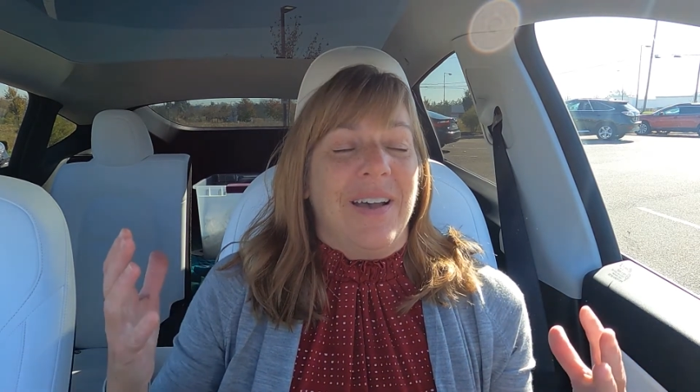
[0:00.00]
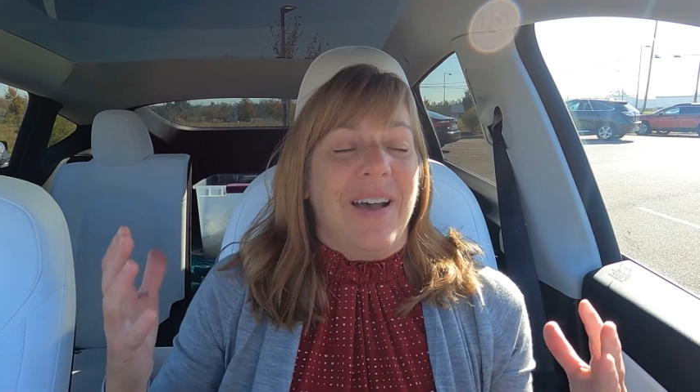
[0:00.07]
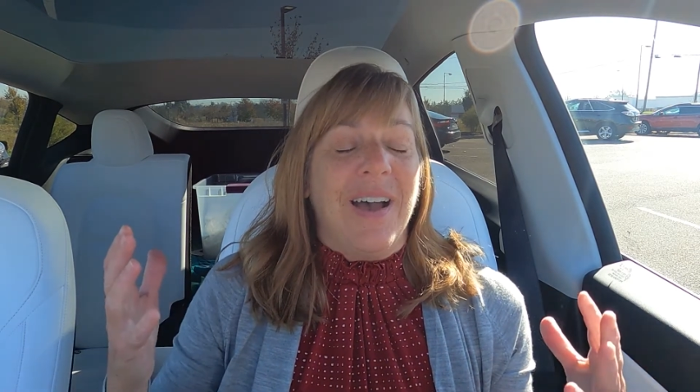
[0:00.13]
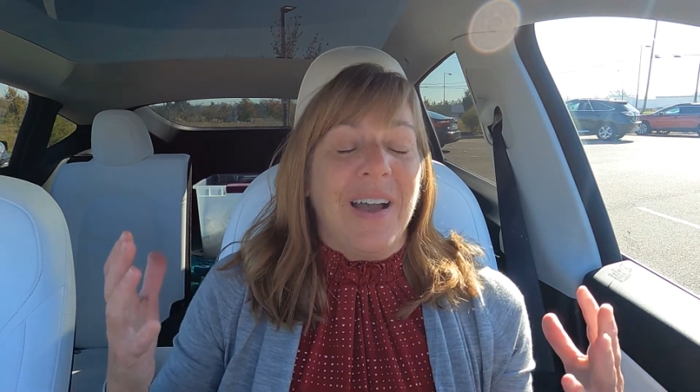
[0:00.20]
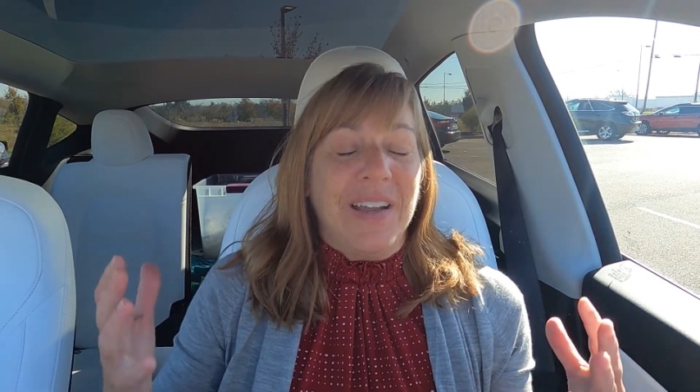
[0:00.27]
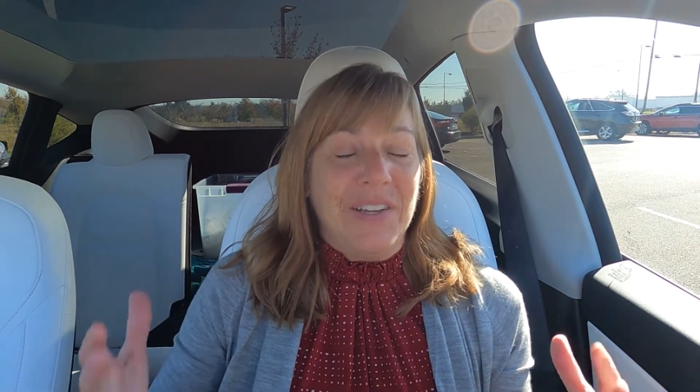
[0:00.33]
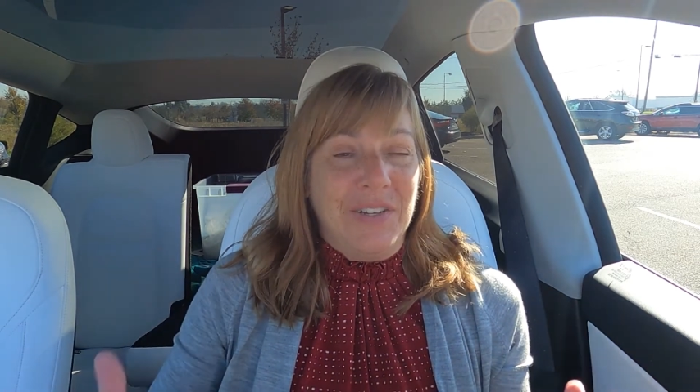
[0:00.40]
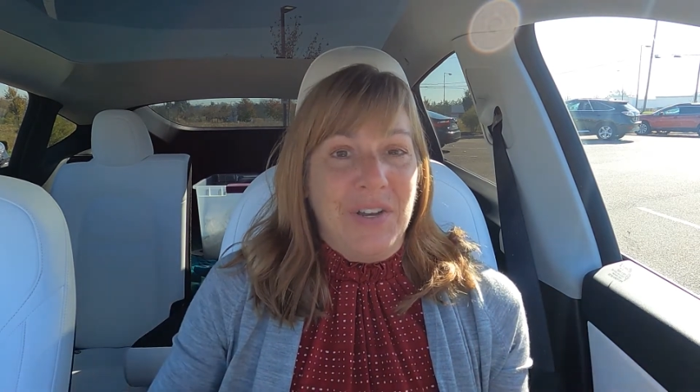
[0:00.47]

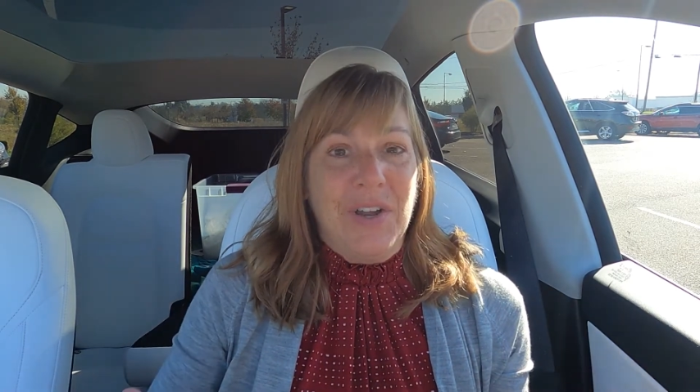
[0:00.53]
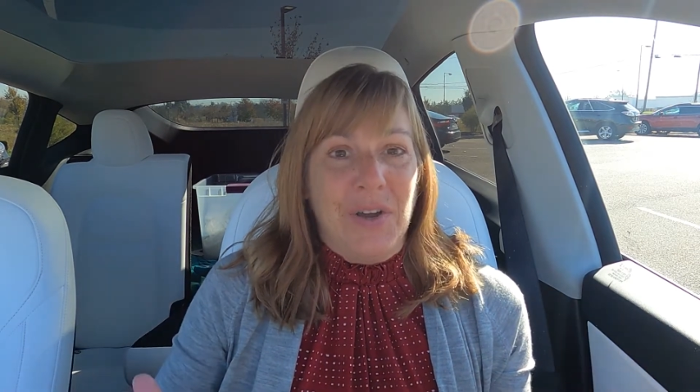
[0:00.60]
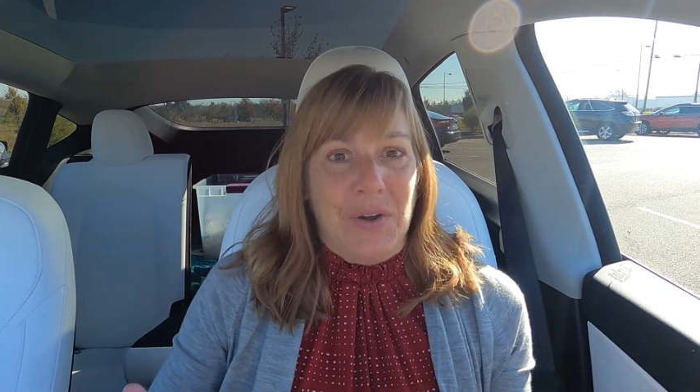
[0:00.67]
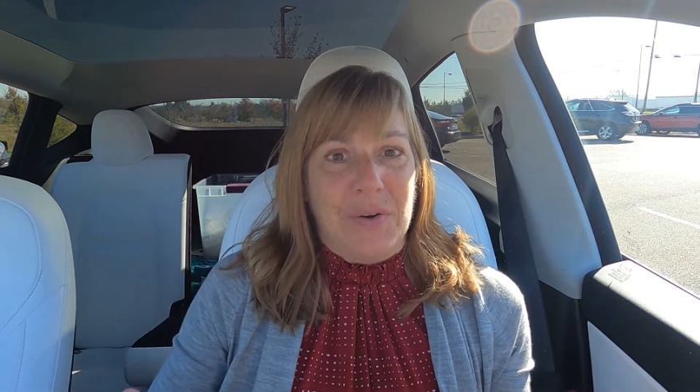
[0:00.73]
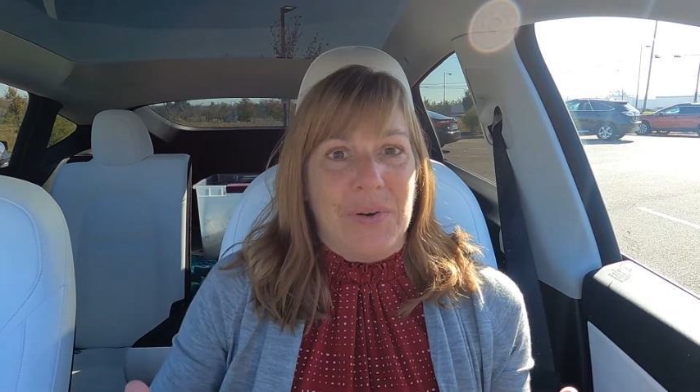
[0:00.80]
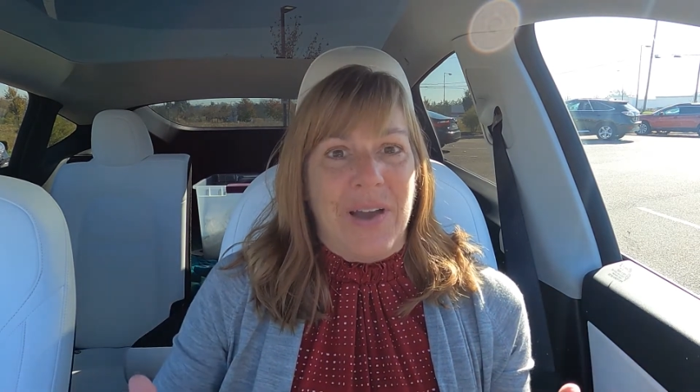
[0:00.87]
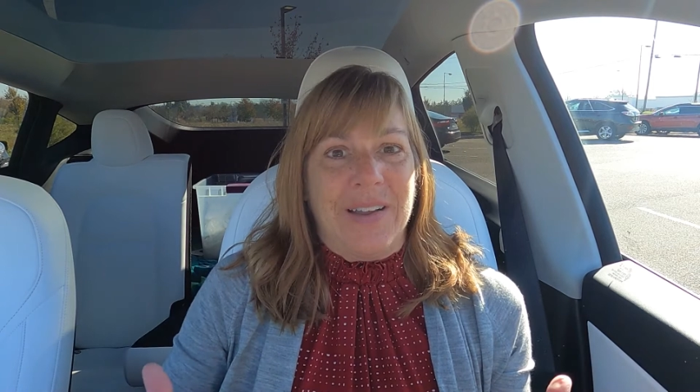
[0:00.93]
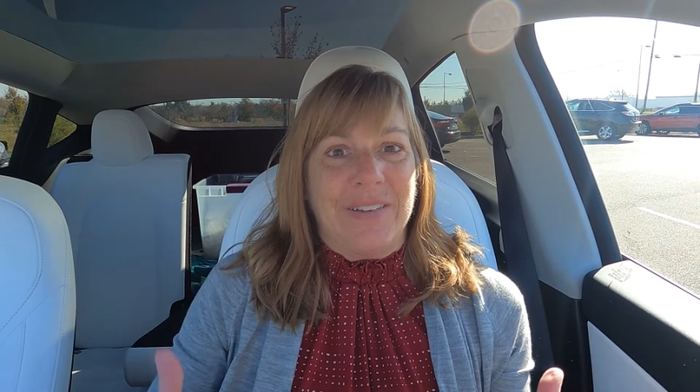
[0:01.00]
I
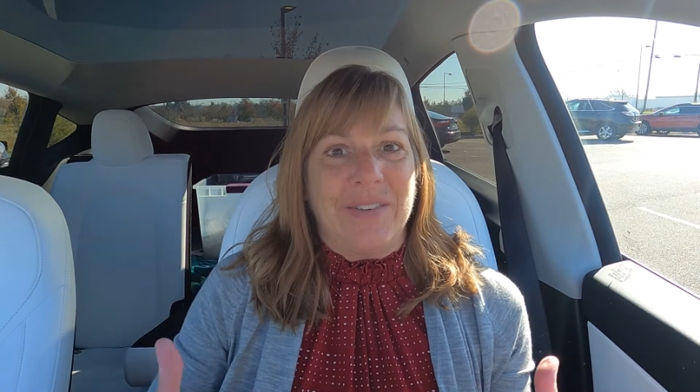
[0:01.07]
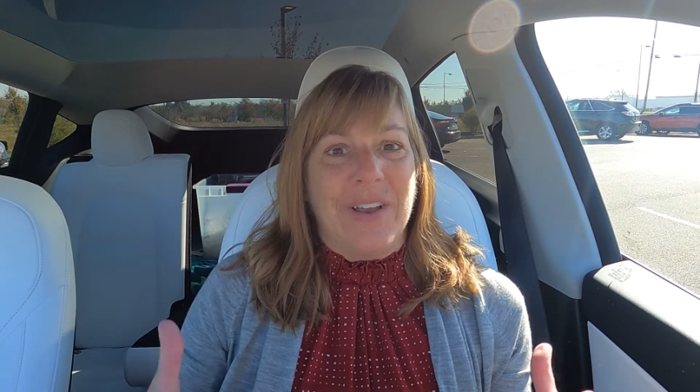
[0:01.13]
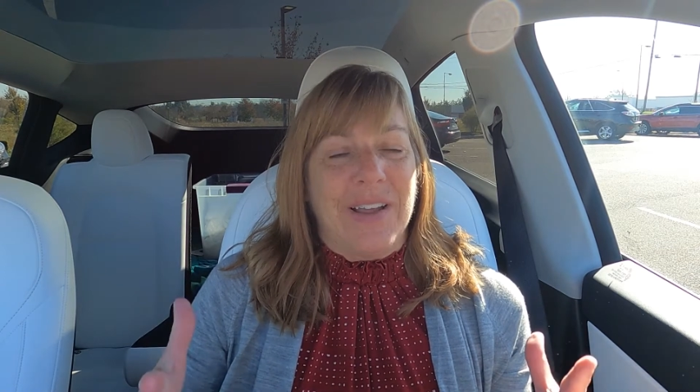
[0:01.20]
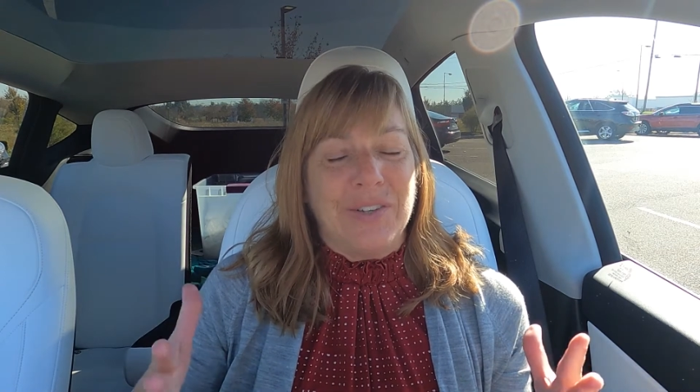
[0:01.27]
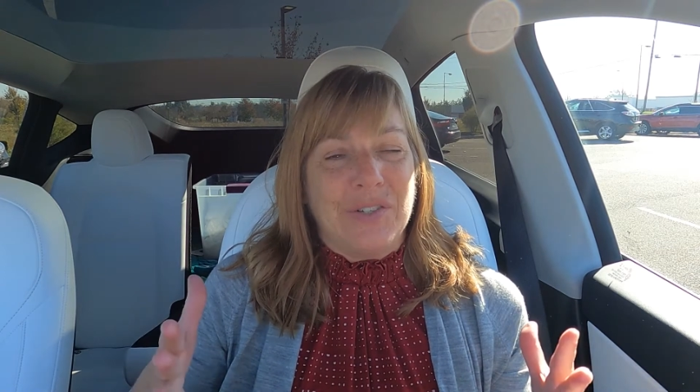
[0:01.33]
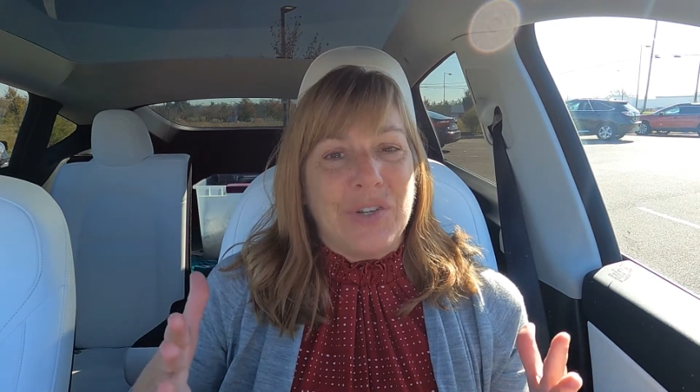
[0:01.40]
know, I